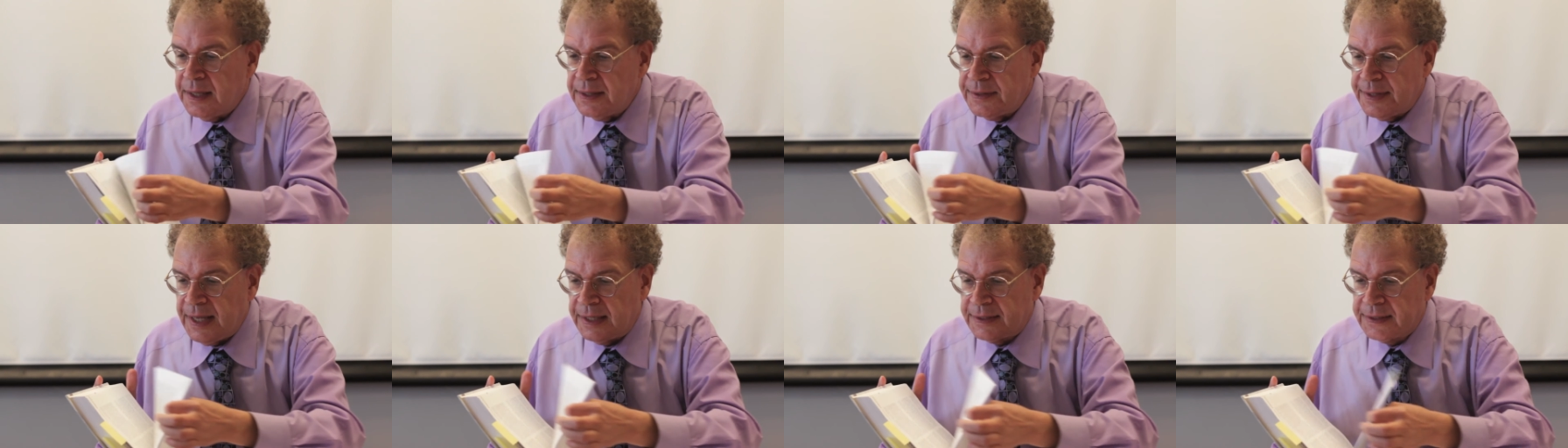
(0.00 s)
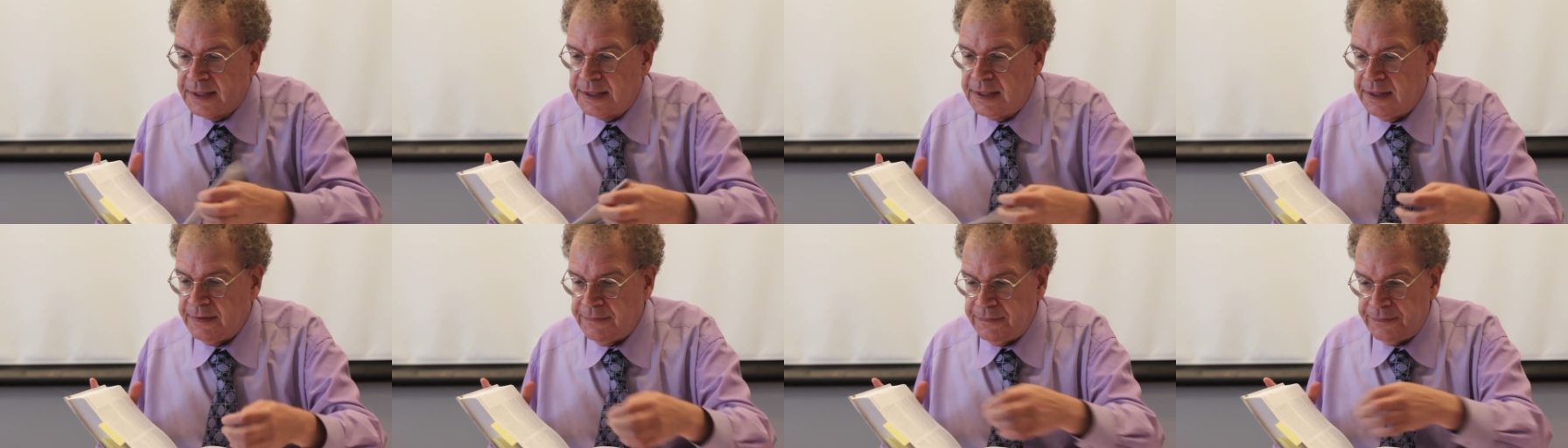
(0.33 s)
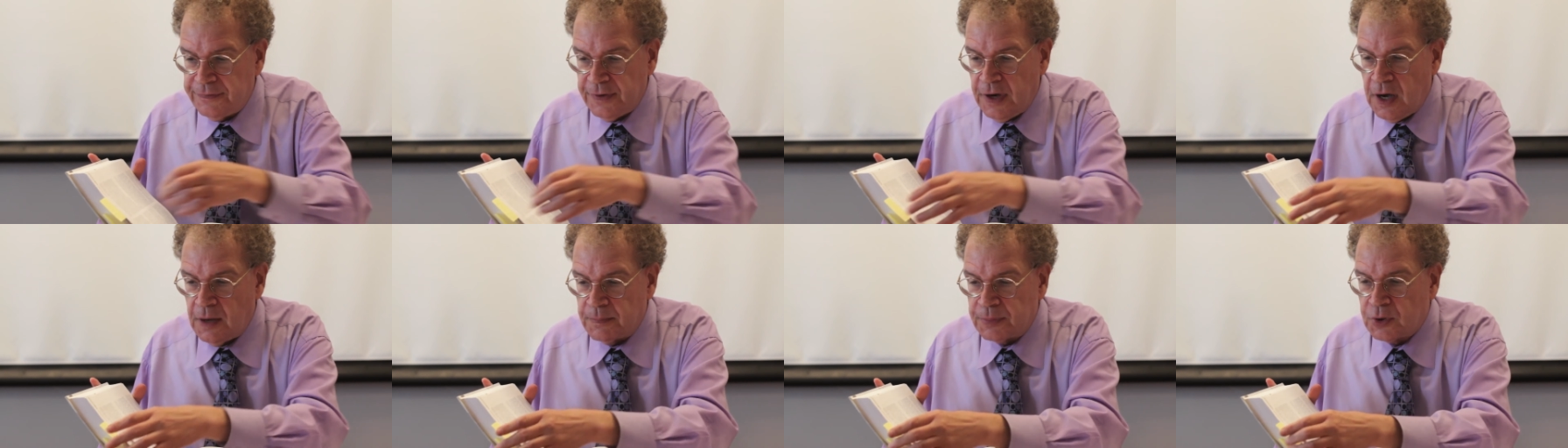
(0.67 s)
that
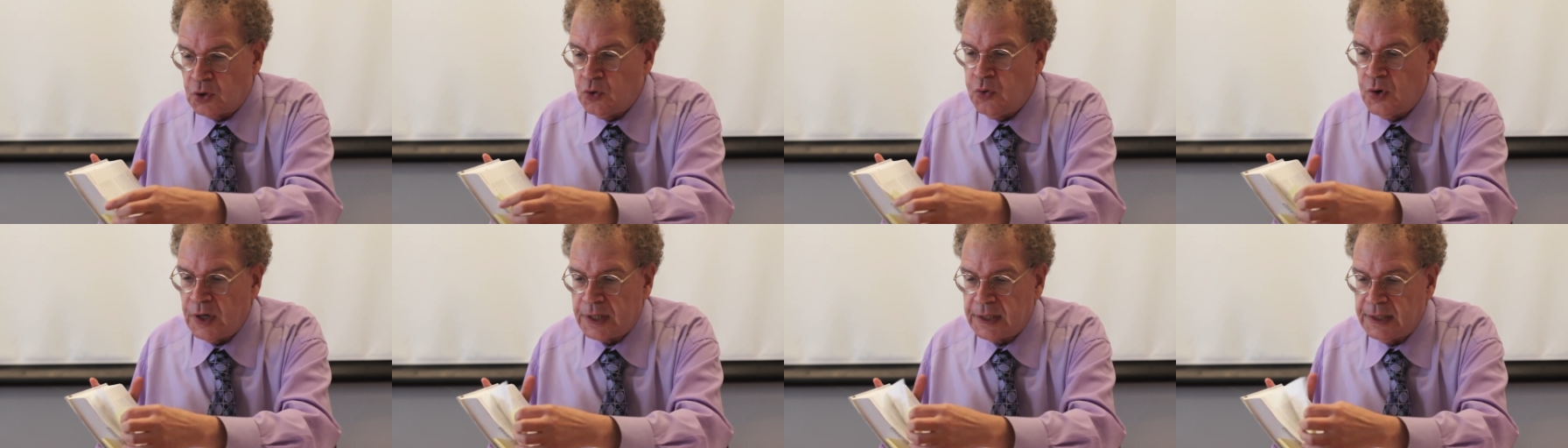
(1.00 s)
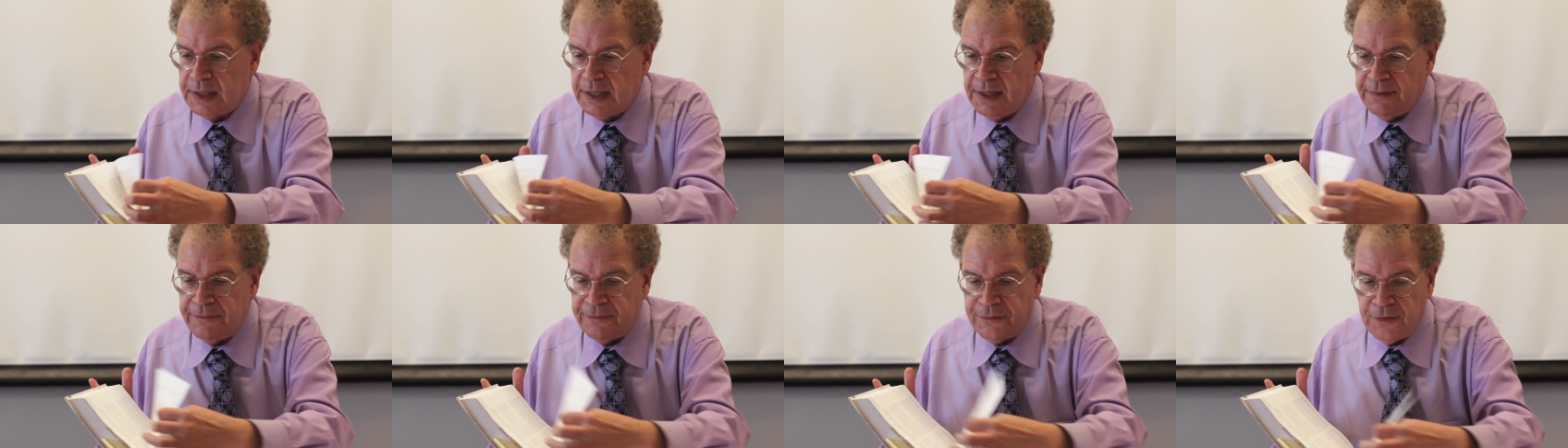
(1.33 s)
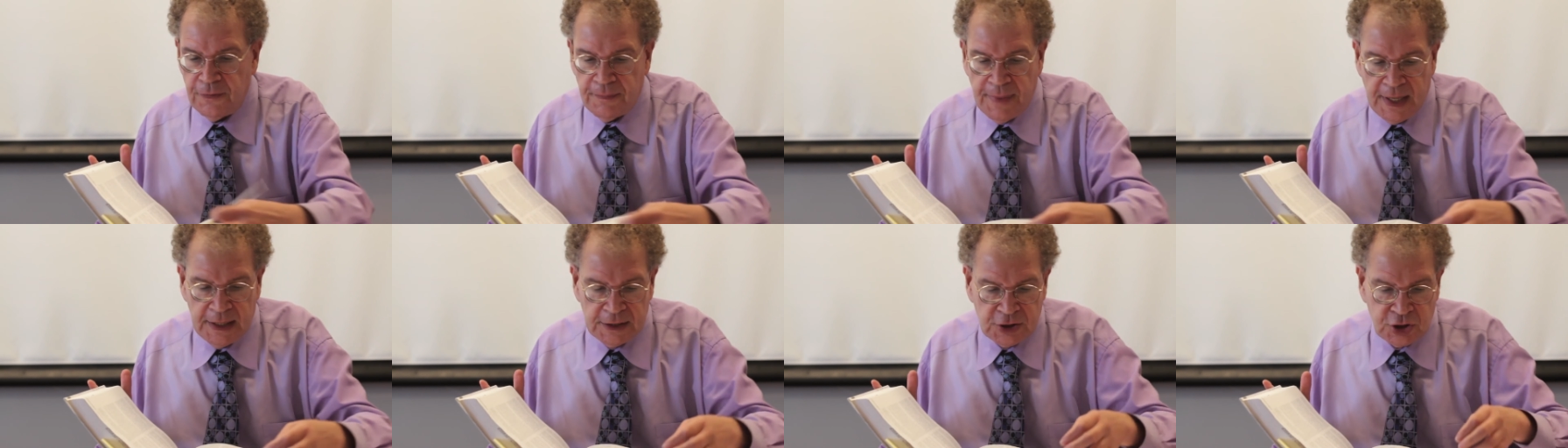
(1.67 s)
give um, quick
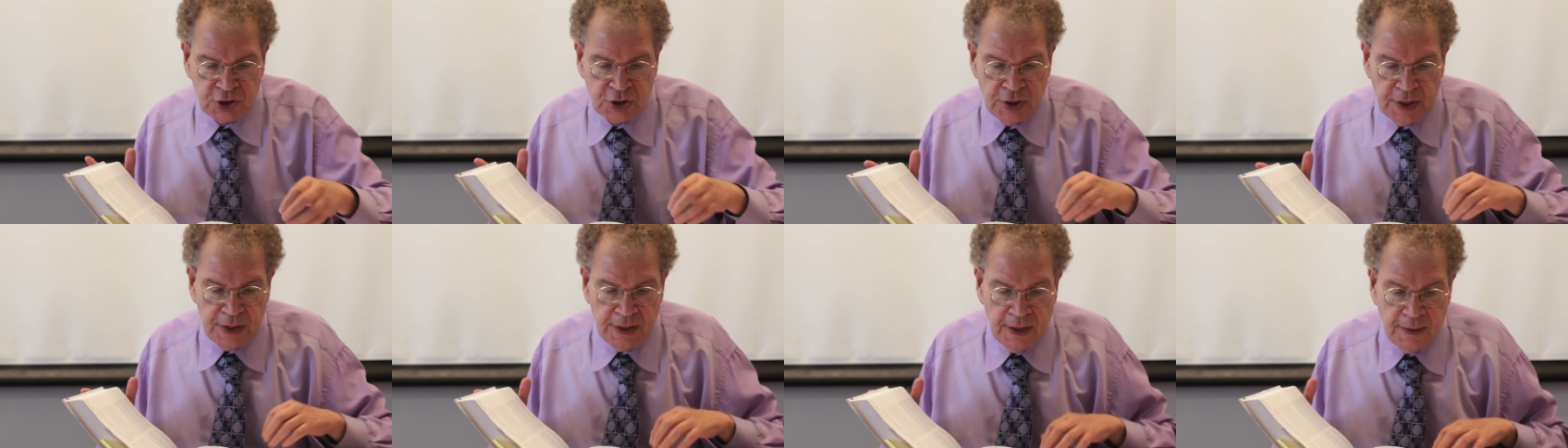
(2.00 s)
information